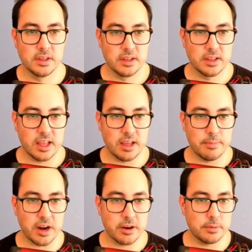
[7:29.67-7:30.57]
a
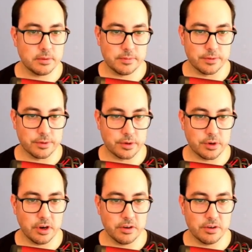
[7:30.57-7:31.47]
variable for
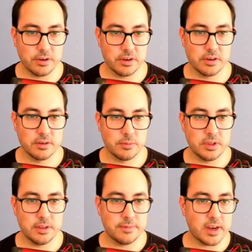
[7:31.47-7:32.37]
color. We
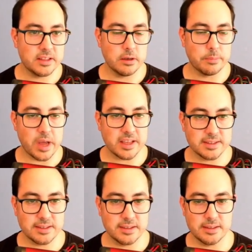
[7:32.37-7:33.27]
define the
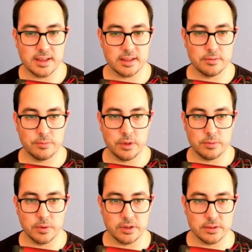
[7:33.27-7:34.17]
opacity that we
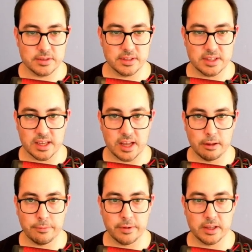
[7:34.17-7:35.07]
were using the
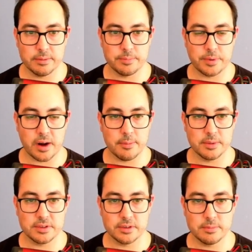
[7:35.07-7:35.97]
alpha
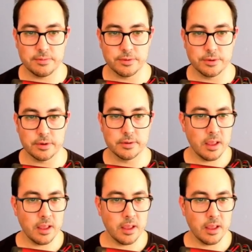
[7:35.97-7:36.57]
parameter before.